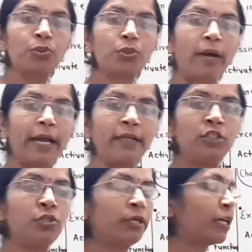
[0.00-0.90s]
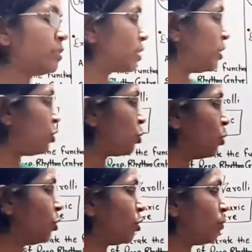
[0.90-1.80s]
So angiotensin 2,
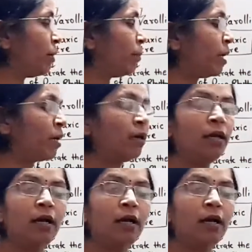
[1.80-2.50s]
you remember,